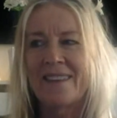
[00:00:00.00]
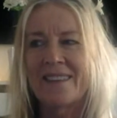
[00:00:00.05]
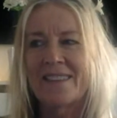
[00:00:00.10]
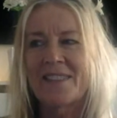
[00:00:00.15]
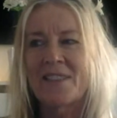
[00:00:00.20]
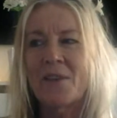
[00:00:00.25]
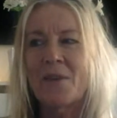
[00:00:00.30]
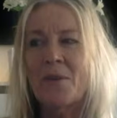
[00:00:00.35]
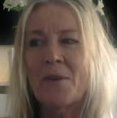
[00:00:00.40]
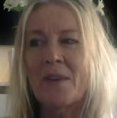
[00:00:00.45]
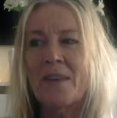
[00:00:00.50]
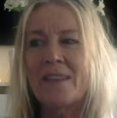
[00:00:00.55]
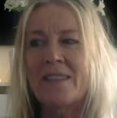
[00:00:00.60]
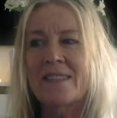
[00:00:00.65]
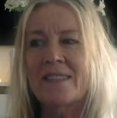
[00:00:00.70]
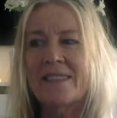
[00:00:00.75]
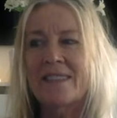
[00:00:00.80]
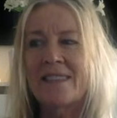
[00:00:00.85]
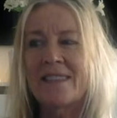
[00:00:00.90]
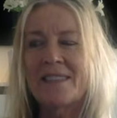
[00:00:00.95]
so
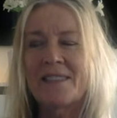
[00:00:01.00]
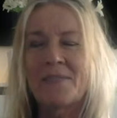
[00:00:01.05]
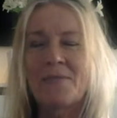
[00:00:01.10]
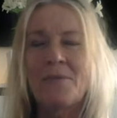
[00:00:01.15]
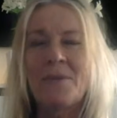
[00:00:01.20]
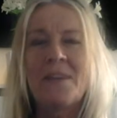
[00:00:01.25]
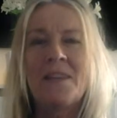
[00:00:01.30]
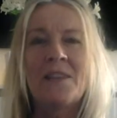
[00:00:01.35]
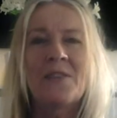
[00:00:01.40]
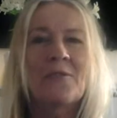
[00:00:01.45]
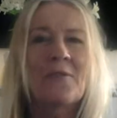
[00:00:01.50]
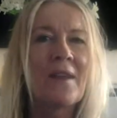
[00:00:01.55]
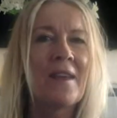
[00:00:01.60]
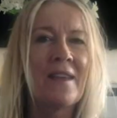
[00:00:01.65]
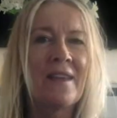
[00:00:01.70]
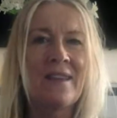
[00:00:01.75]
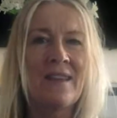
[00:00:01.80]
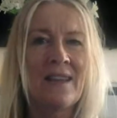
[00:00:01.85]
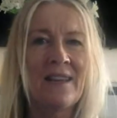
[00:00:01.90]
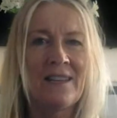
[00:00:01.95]
it's a really
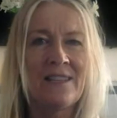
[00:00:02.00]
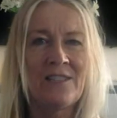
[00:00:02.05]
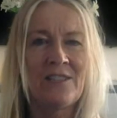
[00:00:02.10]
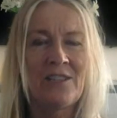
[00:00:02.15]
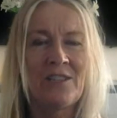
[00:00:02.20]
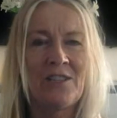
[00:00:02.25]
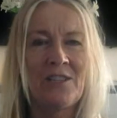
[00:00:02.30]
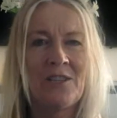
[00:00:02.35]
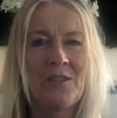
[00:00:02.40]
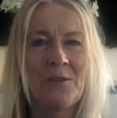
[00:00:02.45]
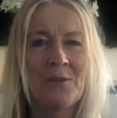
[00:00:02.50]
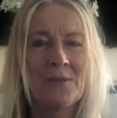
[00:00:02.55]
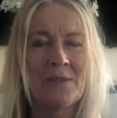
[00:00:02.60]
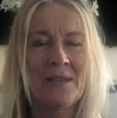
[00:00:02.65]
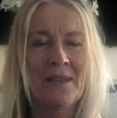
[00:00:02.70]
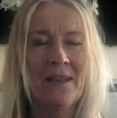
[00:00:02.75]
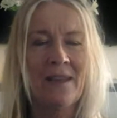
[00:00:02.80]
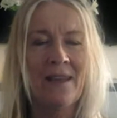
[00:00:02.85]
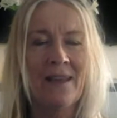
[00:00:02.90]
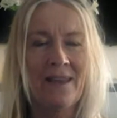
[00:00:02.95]
great analogy to use
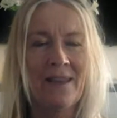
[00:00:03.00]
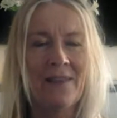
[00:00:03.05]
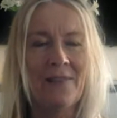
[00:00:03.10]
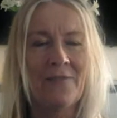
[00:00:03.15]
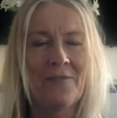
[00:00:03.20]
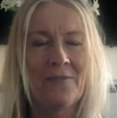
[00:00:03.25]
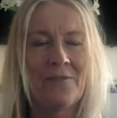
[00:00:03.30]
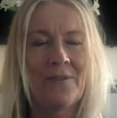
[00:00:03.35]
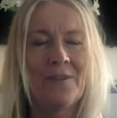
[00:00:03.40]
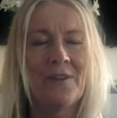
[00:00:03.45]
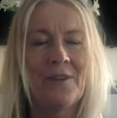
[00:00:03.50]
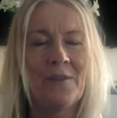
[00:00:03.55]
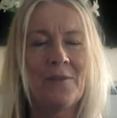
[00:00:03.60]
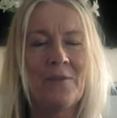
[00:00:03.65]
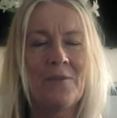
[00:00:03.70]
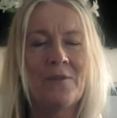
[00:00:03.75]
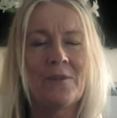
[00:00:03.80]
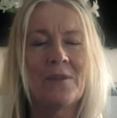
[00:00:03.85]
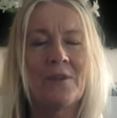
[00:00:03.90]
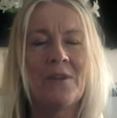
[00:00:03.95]
in life.
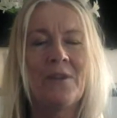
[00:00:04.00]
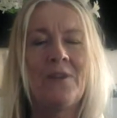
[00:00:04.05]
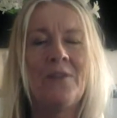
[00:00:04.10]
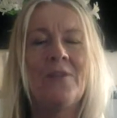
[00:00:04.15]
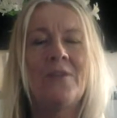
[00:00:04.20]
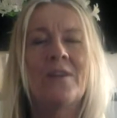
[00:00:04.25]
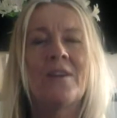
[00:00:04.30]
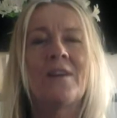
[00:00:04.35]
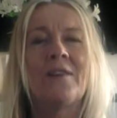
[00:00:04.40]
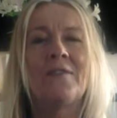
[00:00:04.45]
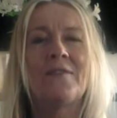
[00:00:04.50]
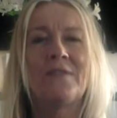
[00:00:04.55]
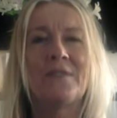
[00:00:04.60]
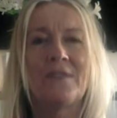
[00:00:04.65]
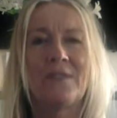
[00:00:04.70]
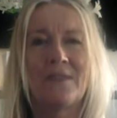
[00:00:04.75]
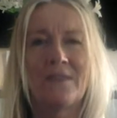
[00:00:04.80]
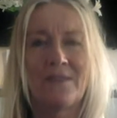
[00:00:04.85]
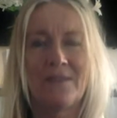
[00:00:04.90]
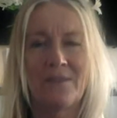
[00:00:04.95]
When you can look after
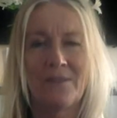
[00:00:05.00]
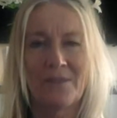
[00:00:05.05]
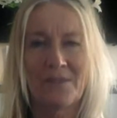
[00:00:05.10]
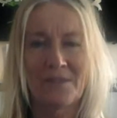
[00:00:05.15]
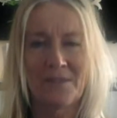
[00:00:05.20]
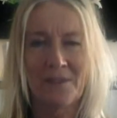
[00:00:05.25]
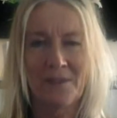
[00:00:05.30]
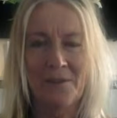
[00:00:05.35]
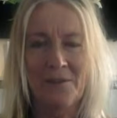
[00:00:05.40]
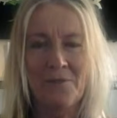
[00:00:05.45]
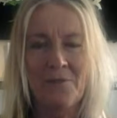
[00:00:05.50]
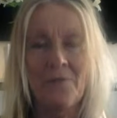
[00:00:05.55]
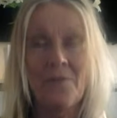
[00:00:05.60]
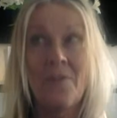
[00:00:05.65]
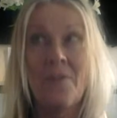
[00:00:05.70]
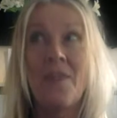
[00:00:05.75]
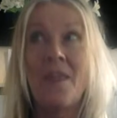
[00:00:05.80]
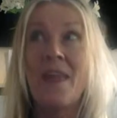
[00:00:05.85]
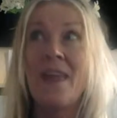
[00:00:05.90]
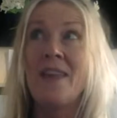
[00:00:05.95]
yourself,
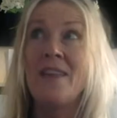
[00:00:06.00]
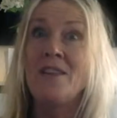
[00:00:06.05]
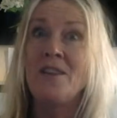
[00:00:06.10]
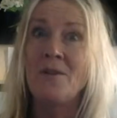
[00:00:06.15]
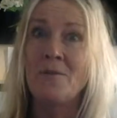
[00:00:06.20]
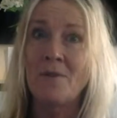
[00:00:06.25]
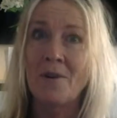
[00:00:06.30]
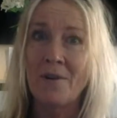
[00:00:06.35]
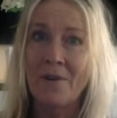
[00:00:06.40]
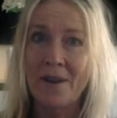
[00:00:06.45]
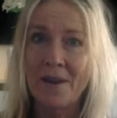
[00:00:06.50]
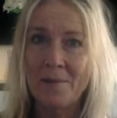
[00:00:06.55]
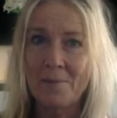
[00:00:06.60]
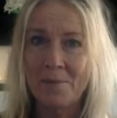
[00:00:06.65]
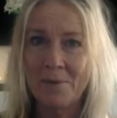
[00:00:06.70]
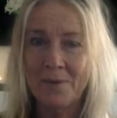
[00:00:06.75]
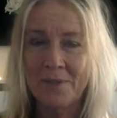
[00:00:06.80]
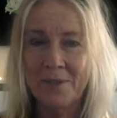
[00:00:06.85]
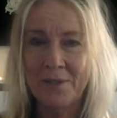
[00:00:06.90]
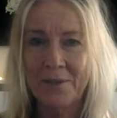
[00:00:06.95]
then you are
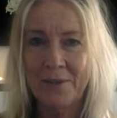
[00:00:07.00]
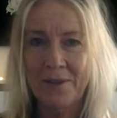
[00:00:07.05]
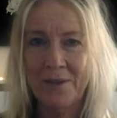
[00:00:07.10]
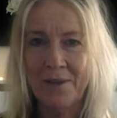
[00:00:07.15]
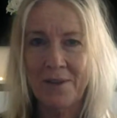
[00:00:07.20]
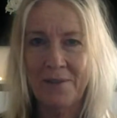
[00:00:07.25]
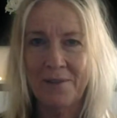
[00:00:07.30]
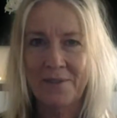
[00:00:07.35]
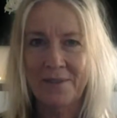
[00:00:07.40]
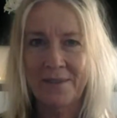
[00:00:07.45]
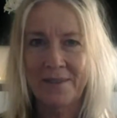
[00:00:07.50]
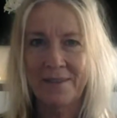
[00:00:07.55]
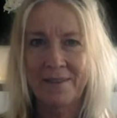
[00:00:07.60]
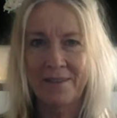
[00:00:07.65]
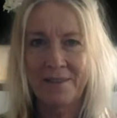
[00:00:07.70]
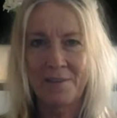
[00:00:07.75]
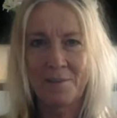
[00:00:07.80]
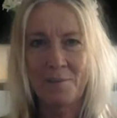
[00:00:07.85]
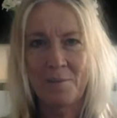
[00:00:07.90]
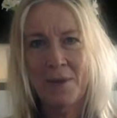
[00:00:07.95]
able to look after
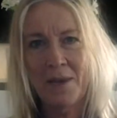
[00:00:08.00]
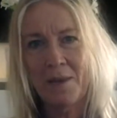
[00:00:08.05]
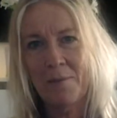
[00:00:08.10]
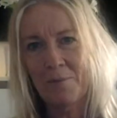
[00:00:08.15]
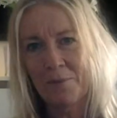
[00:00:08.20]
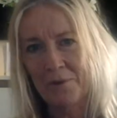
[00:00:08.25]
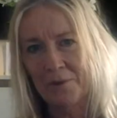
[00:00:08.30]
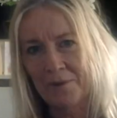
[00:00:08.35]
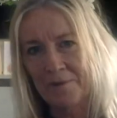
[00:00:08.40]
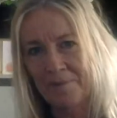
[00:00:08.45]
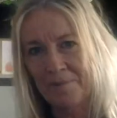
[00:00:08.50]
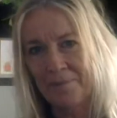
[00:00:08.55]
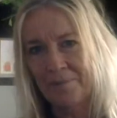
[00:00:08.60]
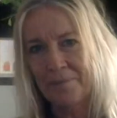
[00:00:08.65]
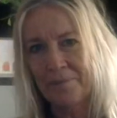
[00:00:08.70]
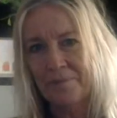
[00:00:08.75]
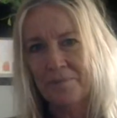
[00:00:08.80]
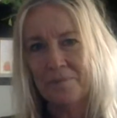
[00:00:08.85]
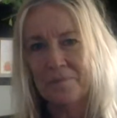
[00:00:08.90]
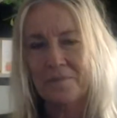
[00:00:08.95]
other people.
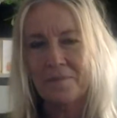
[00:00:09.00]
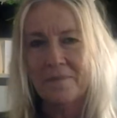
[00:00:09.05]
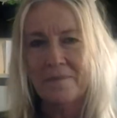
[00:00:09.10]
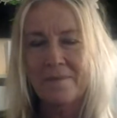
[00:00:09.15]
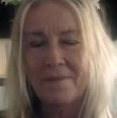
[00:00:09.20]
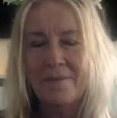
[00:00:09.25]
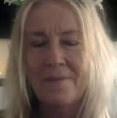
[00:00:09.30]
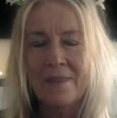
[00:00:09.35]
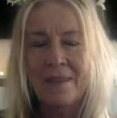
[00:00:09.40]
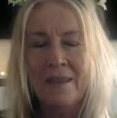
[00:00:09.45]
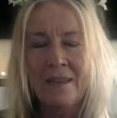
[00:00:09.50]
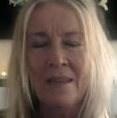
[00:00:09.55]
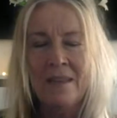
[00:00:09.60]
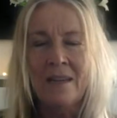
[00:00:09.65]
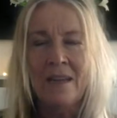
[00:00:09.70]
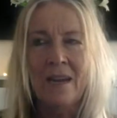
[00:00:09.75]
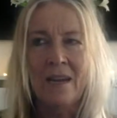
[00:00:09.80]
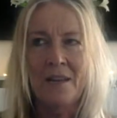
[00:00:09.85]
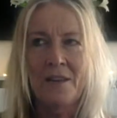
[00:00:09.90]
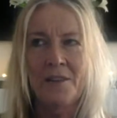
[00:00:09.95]

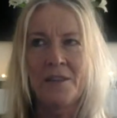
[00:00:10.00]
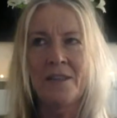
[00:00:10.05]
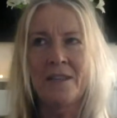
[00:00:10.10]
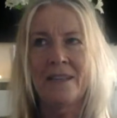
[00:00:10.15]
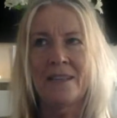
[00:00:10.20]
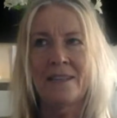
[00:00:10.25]
And I think